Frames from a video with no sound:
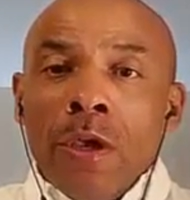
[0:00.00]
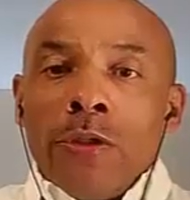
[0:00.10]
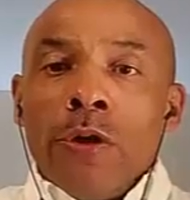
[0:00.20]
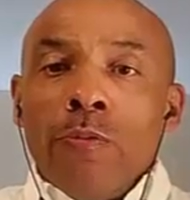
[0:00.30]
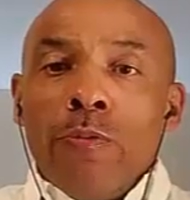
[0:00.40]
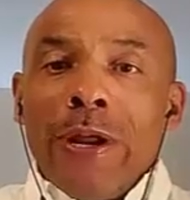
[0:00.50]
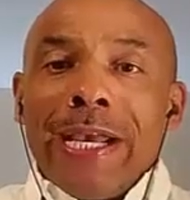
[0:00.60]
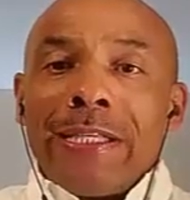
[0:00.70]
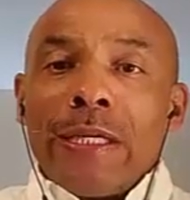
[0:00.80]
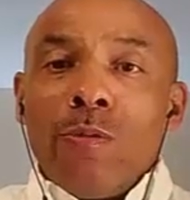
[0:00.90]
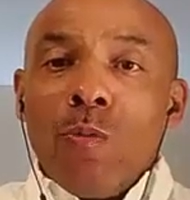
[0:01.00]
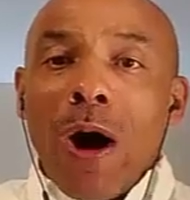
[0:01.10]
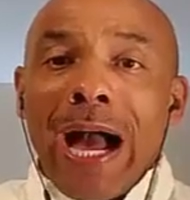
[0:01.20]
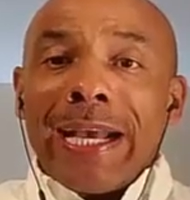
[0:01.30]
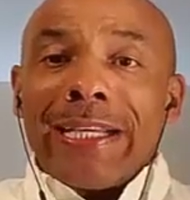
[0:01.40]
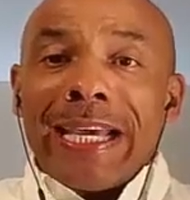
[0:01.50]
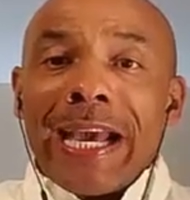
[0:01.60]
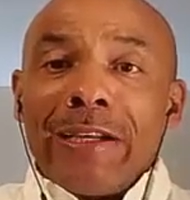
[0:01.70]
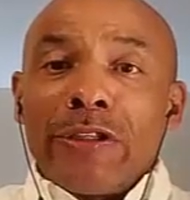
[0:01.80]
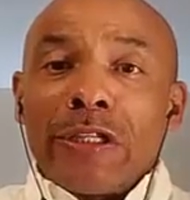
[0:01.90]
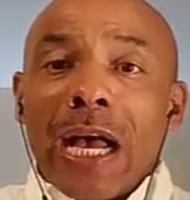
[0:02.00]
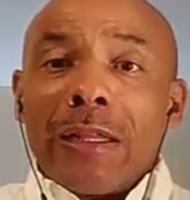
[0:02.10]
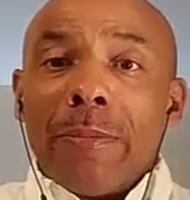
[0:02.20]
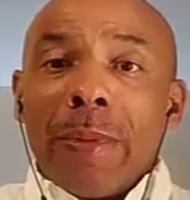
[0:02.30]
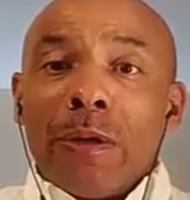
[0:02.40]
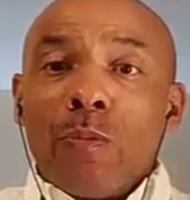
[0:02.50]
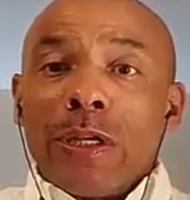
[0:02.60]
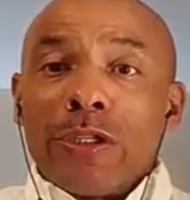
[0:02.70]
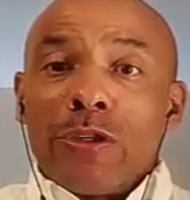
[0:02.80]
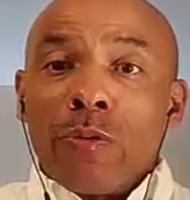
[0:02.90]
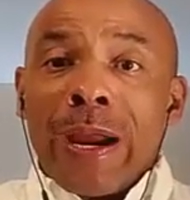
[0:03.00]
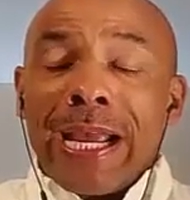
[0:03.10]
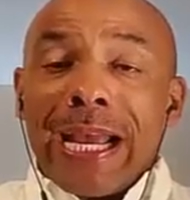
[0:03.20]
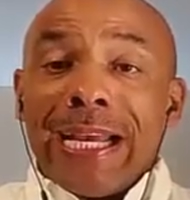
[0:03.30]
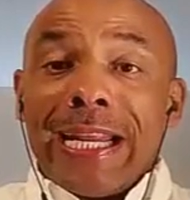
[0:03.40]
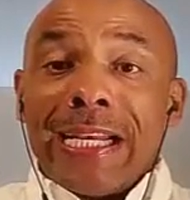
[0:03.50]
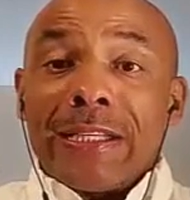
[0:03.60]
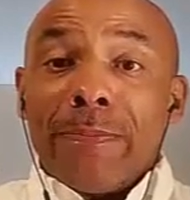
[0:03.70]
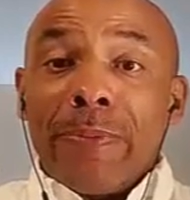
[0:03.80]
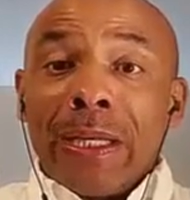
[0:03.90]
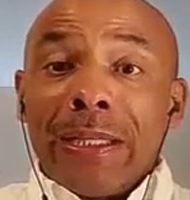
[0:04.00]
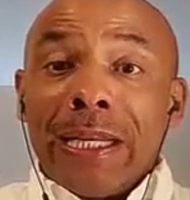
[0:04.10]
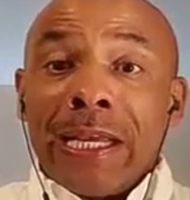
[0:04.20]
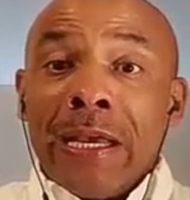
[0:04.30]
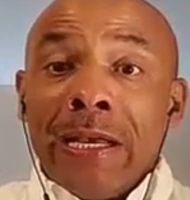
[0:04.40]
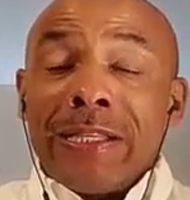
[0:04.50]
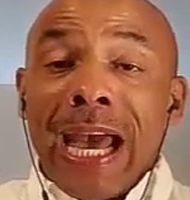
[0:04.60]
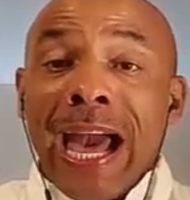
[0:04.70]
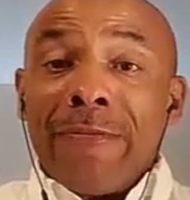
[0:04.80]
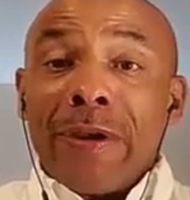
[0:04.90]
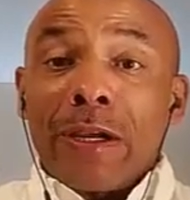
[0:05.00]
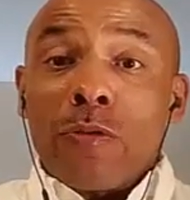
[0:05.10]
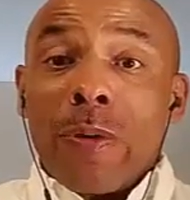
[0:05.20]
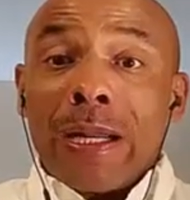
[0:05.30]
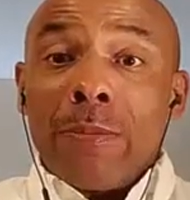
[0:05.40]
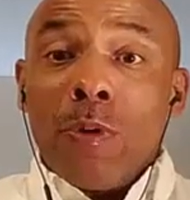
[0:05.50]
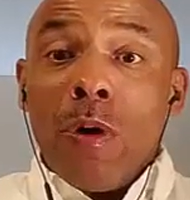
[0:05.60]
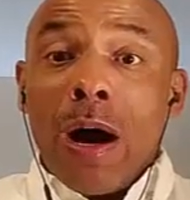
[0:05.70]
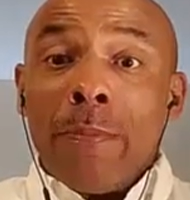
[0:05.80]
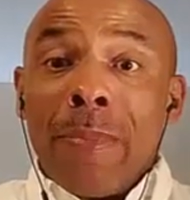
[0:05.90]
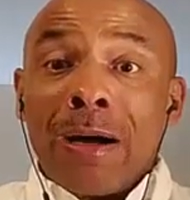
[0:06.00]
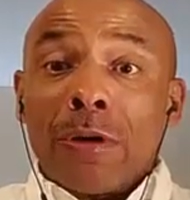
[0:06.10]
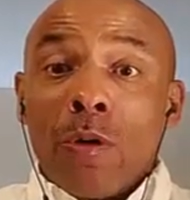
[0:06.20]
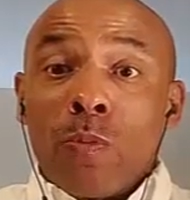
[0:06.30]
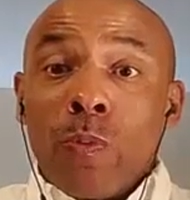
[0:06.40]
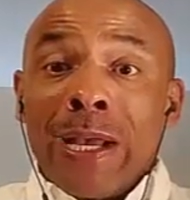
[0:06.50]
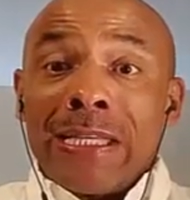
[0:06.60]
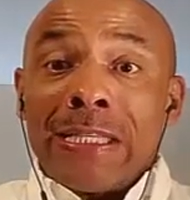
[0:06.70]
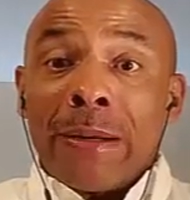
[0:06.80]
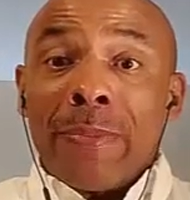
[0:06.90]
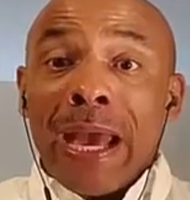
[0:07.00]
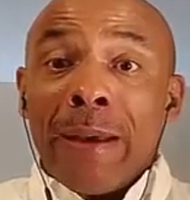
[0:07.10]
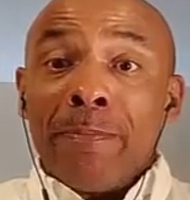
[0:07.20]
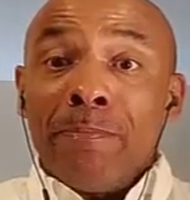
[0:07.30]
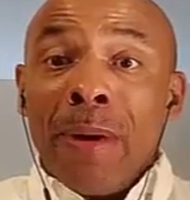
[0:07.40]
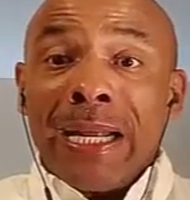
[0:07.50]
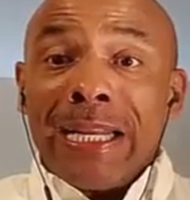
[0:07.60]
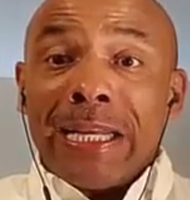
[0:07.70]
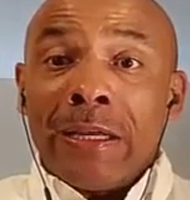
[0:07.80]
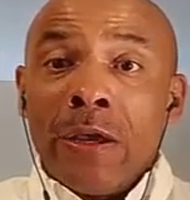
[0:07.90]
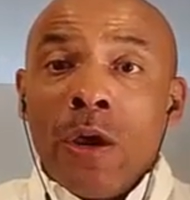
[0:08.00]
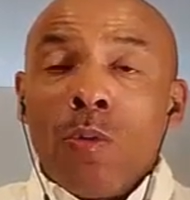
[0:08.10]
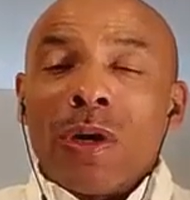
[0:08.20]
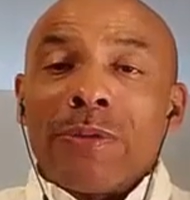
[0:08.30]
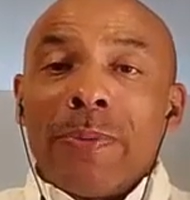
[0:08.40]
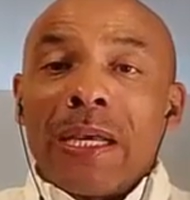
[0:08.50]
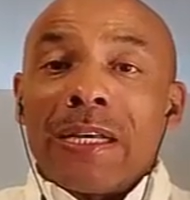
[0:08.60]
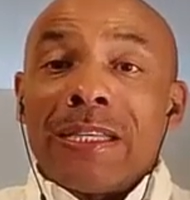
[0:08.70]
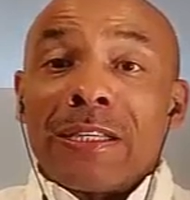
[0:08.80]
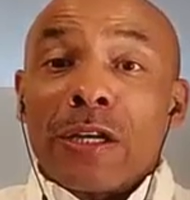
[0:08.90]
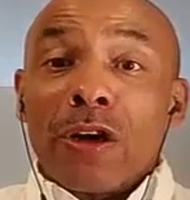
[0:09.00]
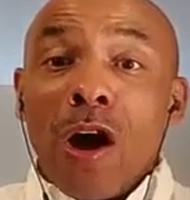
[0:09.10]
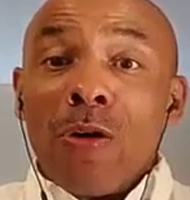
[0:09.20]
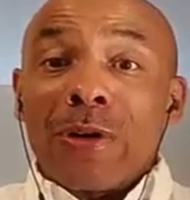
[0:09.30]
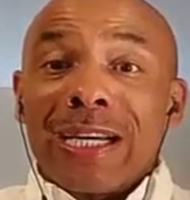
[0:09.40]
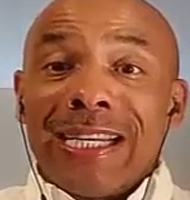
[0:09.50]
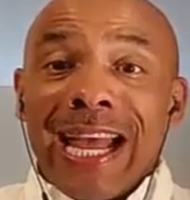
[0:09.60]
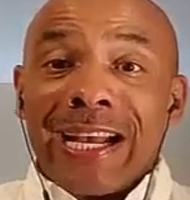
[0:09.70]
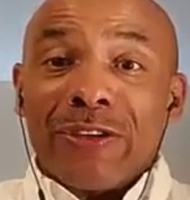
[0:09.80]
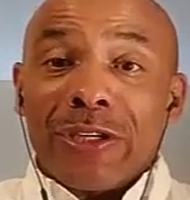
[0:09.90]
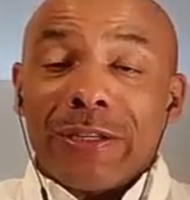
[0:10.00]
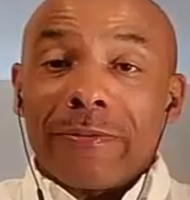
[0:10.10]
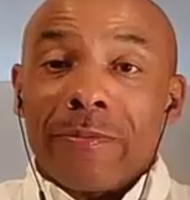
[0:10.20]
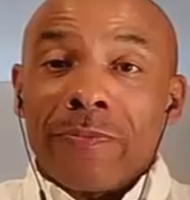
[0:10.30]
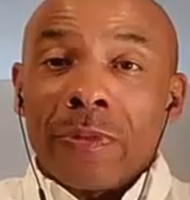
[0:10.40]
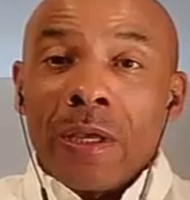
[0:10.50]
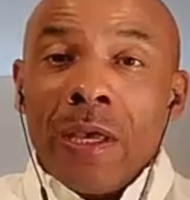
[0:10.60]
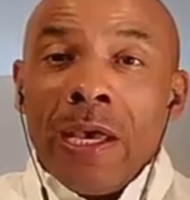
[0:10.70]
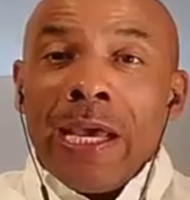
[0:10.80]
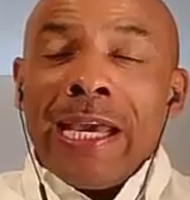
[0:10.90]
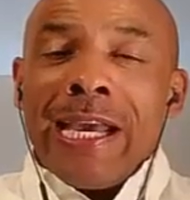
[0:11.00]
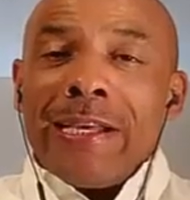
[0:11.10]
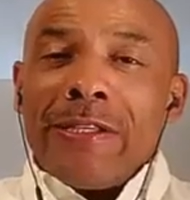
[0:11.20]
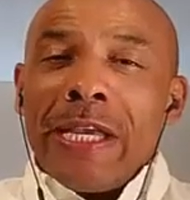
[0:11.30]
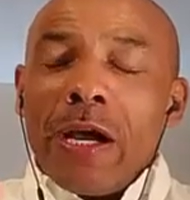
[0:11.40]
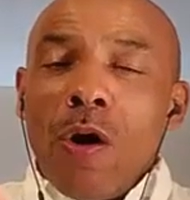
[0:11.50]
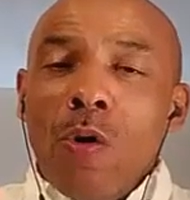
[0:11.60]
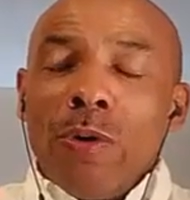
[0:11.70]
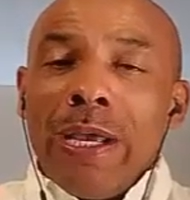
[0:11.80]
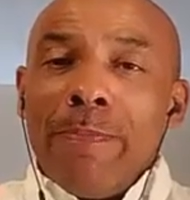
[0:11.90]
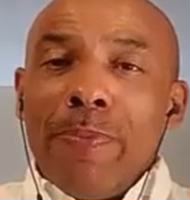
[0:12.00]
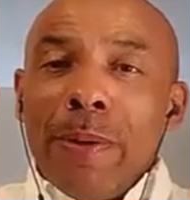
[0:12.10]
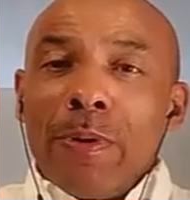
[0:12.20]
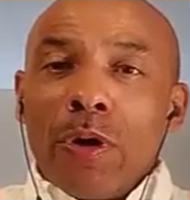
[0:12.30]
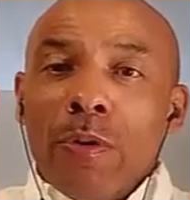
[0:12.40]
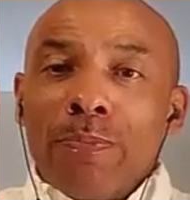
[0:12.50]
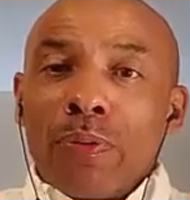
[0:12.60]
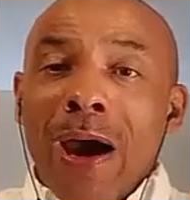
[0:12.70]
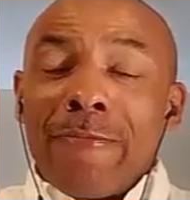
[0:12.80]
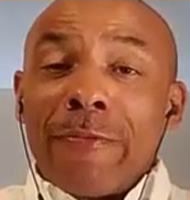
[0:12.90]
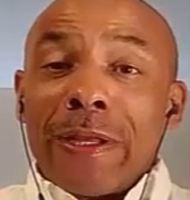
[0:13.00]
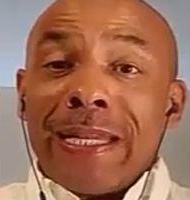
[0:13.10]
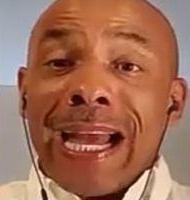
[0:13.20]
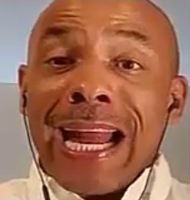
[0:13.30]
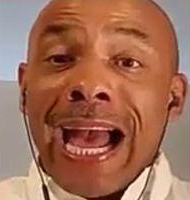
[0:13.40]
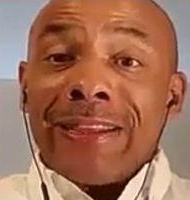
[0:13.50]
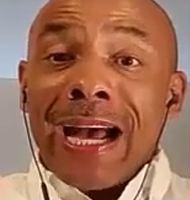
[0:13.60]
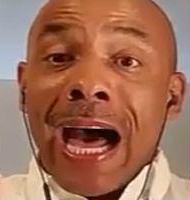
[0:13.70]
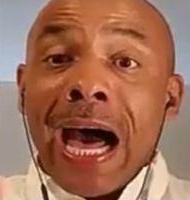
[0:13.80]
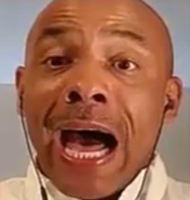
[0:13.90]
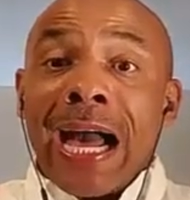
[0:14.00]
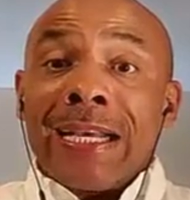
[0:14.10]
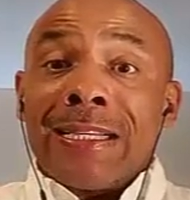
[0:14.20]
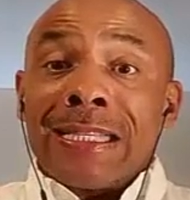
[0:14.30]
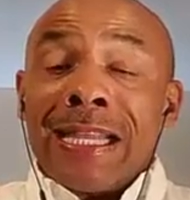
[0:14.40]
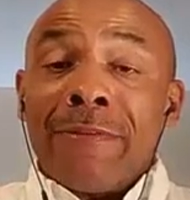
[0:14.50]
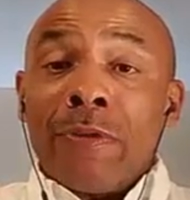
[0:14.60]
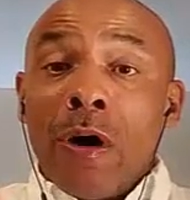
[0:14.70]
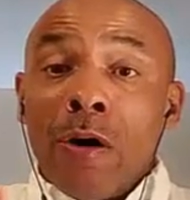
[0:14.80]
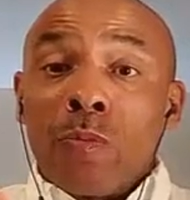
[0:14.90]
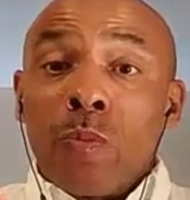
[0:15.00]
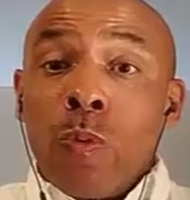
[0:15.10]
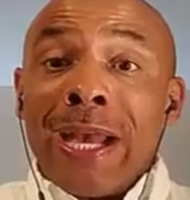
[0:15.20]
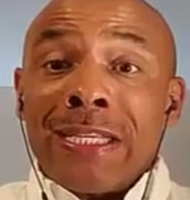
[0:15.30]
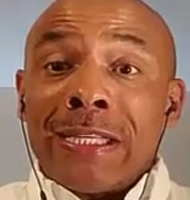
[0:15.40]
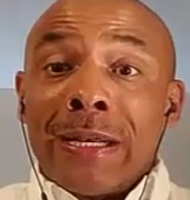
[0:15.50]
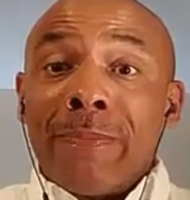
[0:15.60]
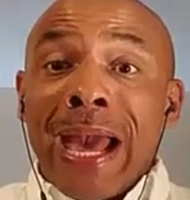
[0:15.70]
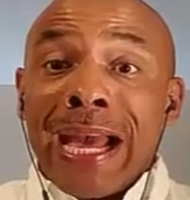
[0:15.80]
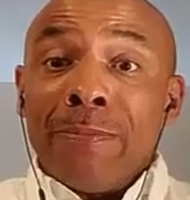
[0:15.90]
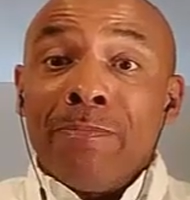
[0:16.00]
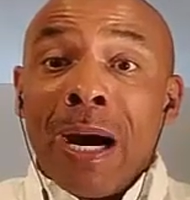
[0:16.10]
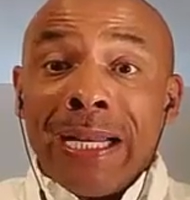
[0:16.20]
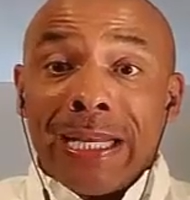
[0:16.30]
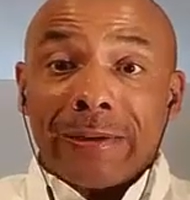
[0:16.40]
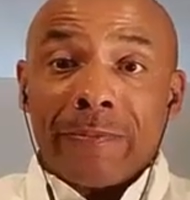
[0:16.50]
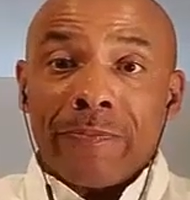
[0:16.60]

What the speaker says: The reason why King Solomon was great in his ability to have incredible amount of wisdom and money was because his occult connection. He is the only biblical prophet that had the highest level of wisdom and money.